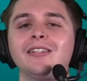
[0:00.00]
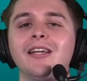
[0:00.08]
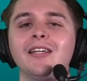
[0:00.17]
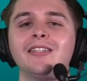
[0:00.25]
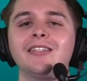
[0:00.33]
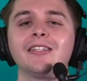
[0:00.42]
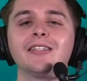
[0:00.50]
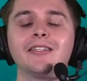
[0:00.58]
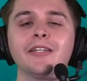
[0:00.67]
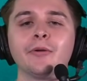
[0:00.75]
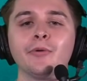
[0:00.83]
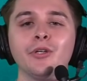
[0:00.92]
tasting
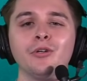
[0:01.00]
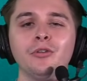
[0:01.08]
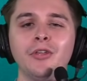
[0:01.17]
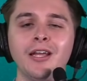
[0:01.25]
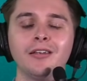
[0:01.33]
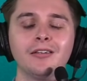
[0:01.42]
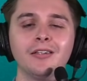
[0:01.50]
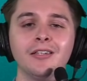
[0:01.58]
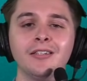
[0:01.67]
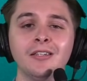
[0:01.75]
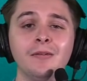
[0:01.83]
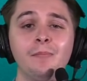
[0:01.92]
cereal that
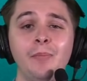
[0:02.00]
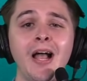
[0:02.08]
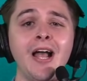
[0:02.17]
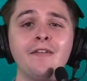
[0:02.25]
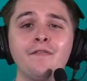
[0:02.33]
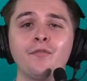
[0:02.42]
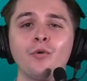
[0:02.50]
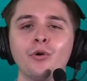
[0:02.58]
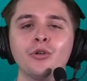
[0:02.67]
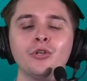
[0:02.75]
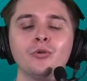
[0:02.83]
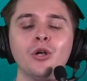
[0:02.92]
isn't bad
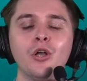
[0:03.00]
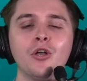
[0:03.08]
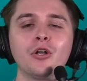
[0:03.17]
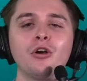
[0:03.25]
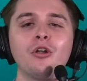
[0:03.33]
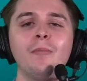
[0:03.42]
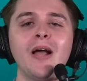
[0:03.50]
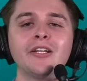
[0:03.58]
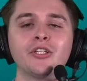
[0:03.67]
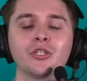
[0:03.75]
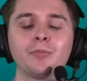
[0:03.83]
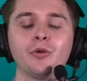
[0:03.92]
for you, go to
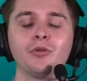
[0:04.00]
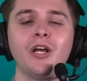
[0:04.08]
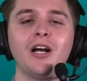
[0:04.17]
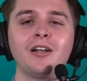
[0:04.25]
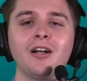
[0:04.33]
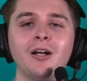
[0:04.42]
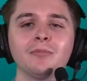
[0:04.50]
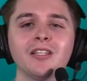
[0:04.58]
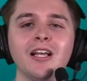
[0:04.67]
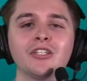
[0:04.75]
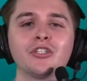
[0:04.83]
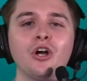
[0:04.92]
magicspoon.com
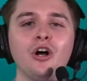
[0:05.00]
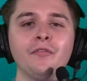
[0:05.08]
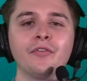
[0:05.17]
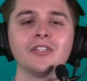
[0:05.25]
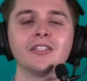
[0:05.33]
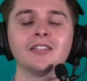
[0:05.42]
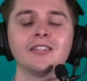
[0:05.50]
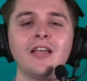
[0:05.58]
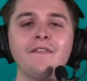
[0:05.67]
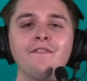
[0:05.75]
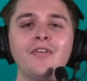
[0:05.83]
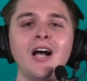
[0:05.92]
slash dolphins and
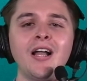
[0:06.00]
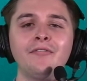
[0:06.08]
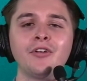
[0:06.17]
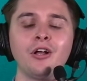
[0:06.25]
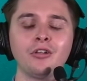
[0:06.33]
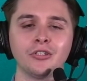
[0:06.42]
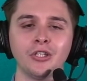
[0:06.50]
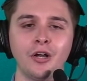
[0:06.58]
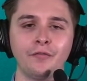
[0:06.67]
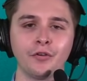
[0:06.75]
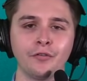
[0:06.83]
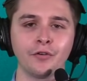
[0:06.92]
save $5
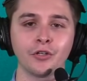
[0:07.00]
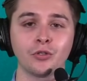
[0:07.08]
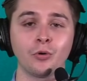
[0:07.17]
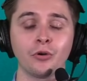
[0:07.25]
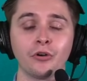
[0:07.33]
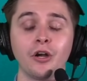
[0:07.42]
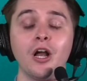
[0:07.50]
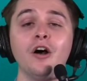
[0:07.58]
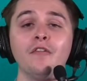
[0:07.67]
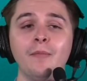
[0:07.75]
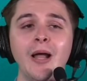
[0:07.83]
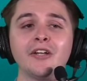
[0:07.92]
off your first order
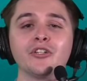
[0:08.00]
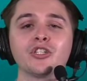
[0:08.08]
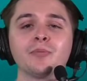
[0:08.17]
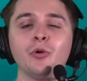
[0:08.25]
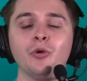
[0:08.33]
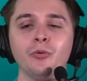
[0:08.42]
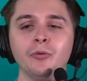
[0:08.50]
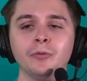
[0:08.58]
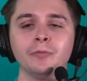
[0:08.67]
of Magic Spoon.